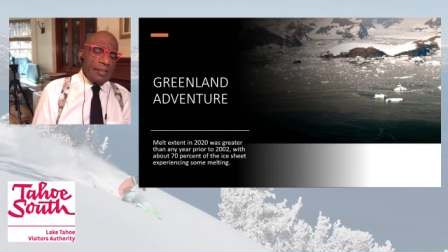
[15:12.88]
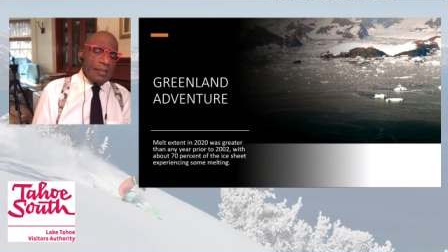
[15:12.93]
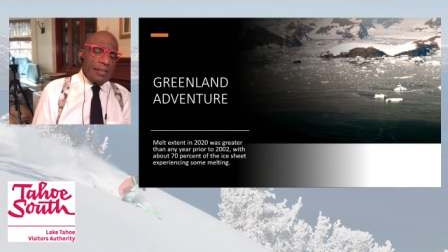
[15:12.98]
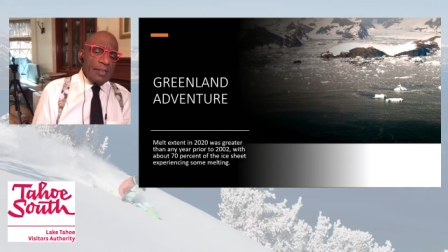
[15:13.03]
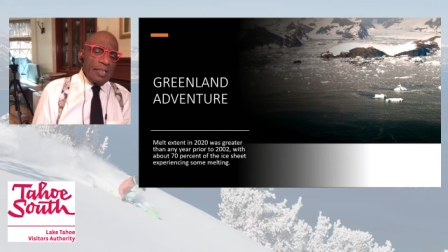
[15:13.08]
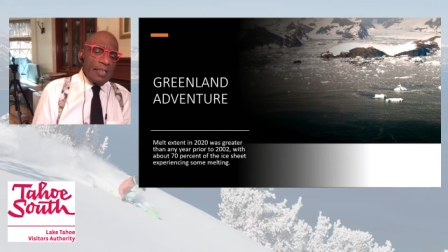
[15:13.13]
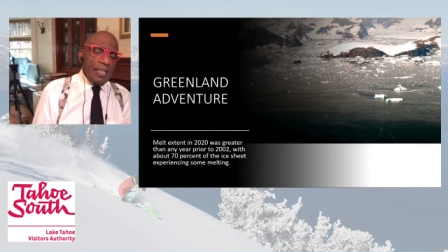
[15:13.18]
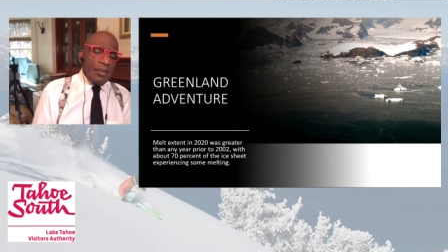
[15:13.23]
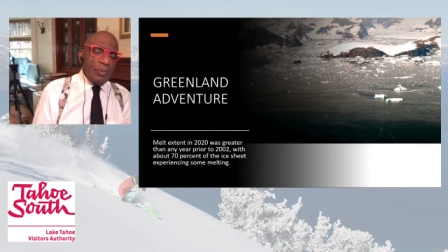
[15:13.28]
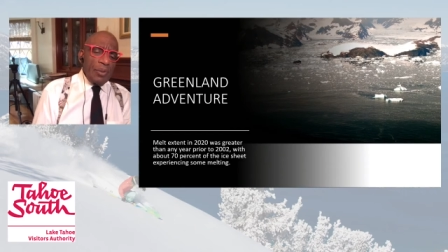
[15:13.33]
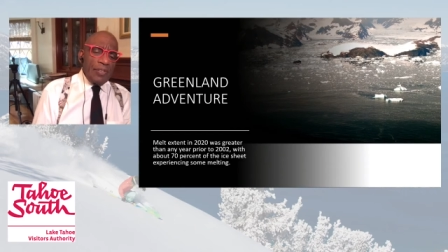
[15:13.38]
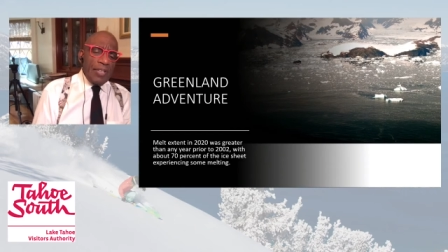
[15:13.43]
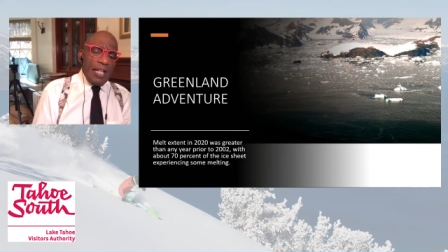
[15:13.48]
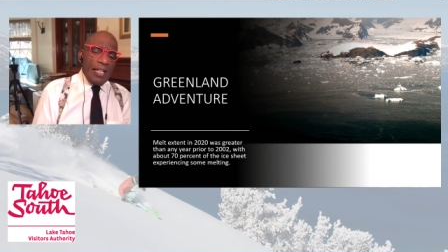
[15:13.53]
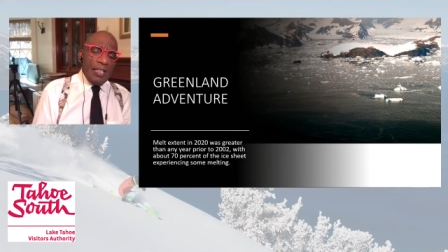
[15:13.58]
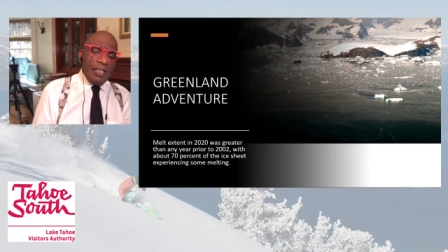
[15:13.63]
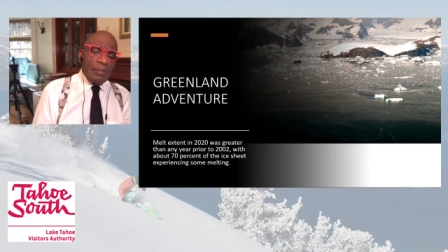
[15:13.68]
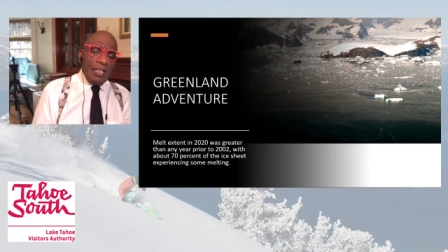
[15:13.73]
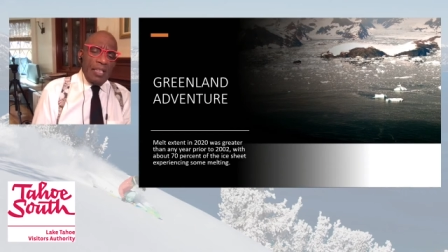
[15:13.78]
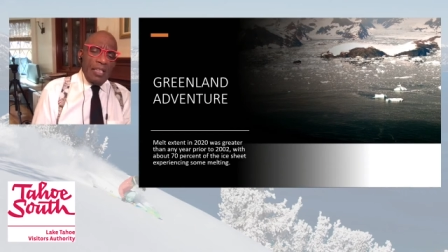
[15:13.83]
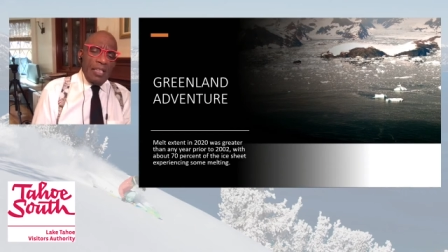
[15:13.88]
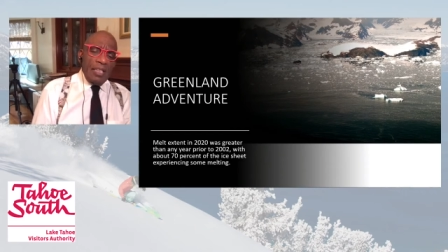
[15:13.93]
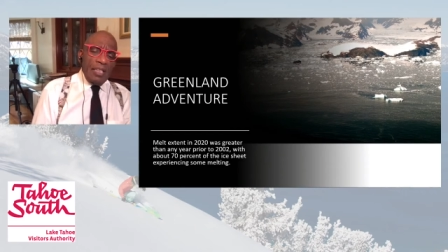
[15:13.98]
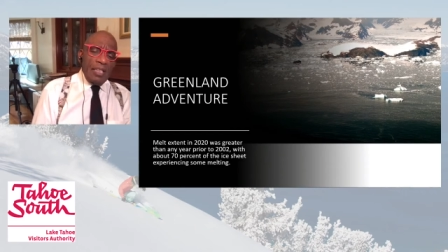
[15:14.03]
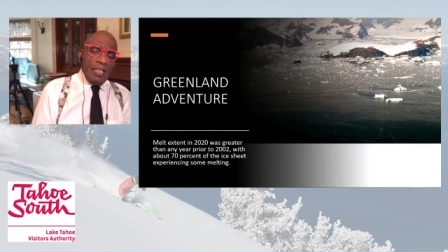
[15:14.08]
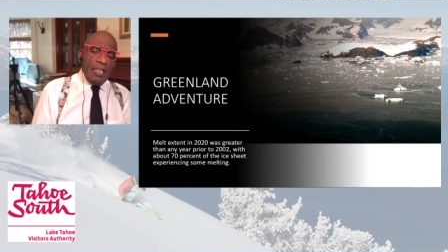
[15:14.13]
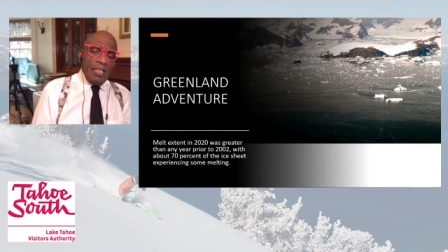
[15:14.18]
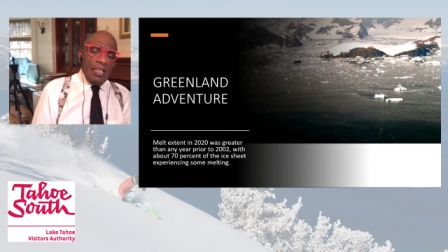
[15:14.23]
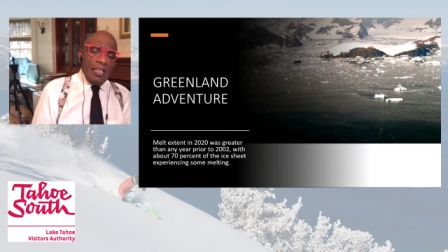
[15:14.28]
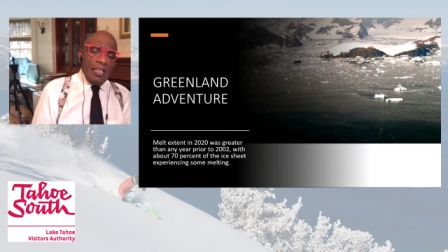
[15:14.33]
and and we've got a
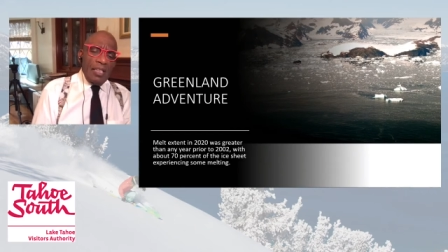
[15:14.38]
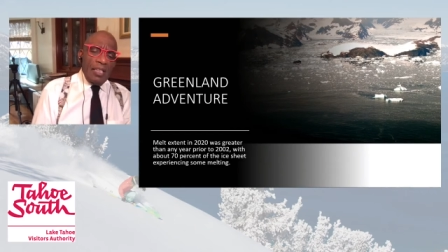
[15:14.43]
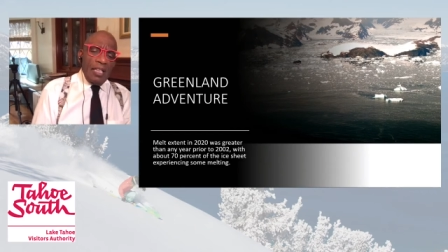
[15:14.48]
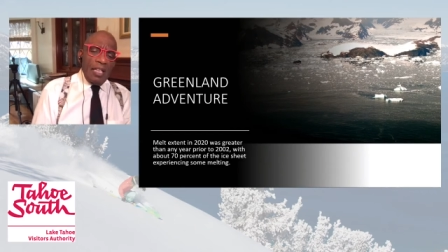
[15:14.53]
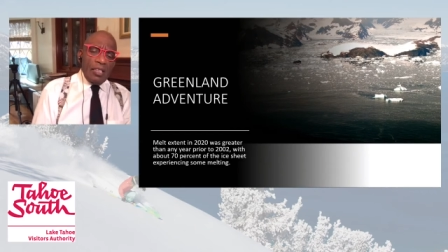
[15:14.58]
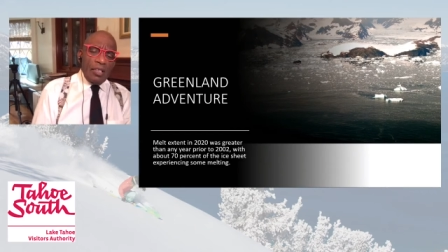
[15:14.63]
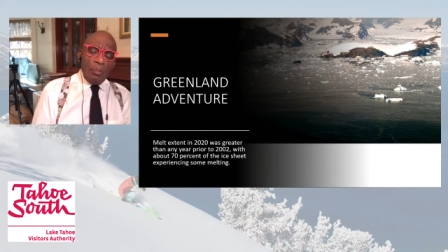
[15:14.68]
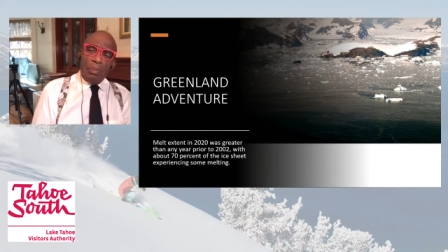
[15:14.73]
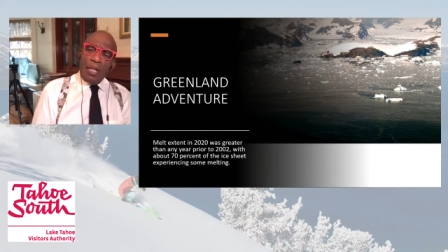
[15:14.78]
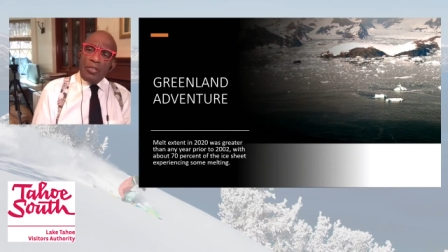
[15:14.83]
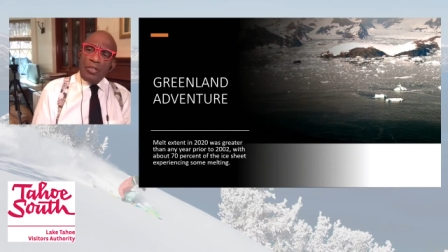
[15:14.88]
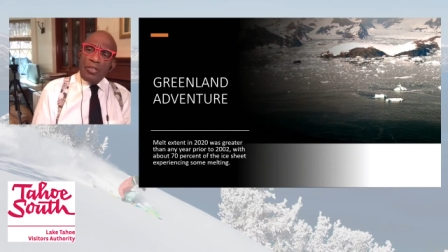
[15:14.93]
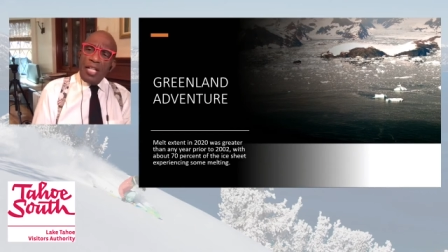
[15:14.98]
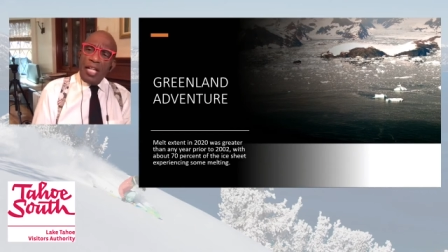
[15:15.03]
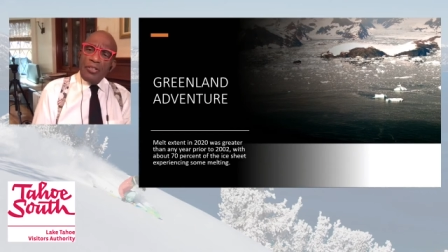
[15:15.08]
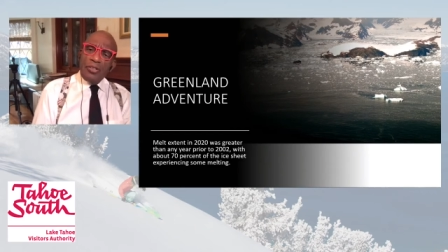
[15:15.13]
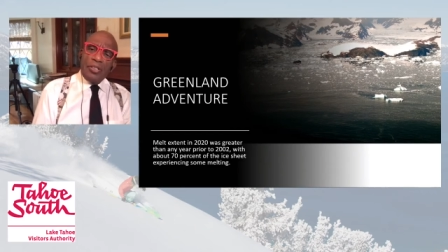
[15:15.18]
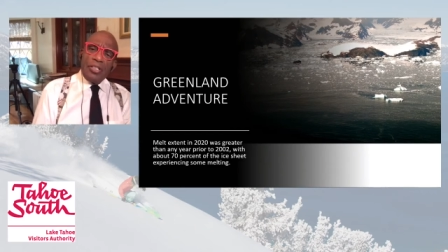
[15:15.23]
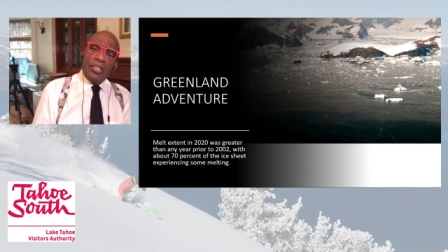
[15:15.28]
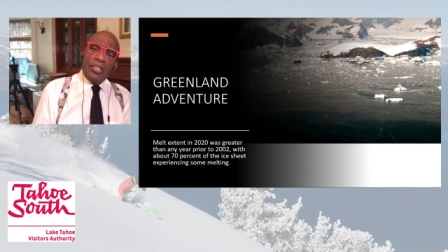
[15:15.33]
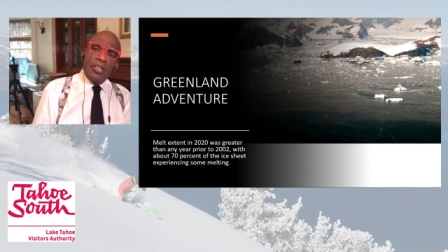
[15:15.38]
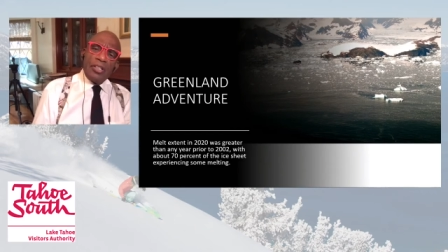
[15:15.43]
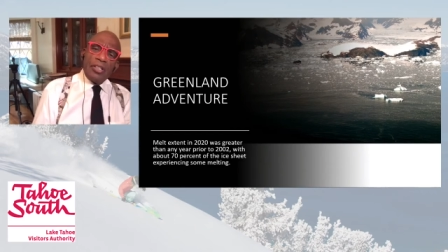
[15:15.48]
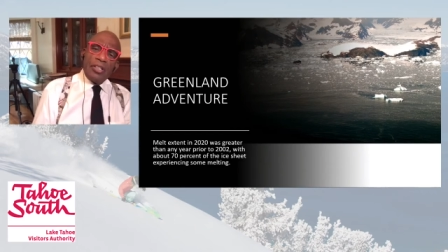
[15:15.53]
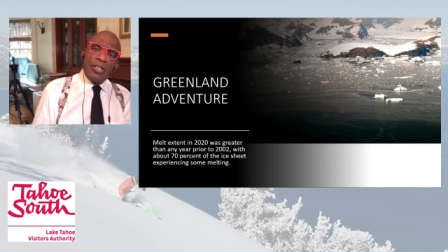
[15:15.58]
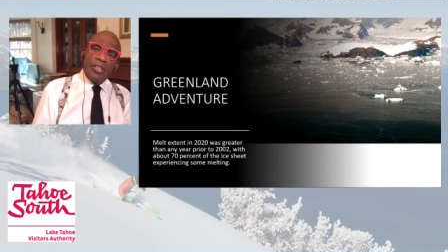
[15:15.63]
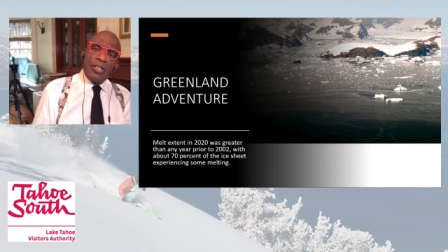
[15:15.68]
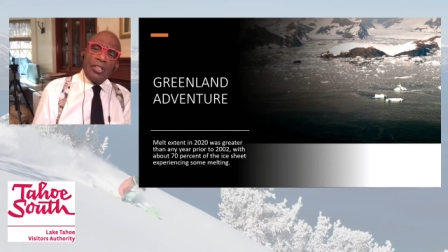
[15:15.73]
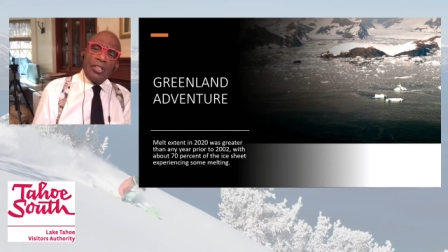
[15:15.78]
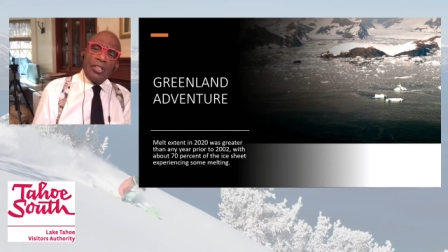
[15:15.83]
a little presentation
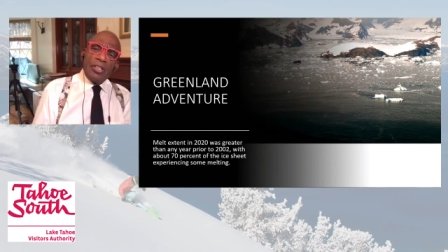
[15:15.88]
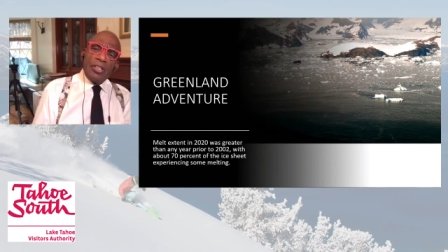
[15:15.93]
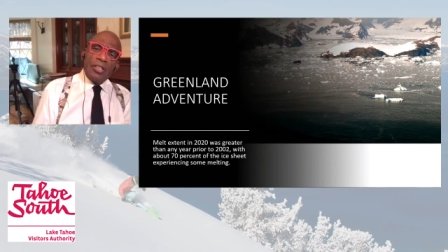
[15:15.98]
here,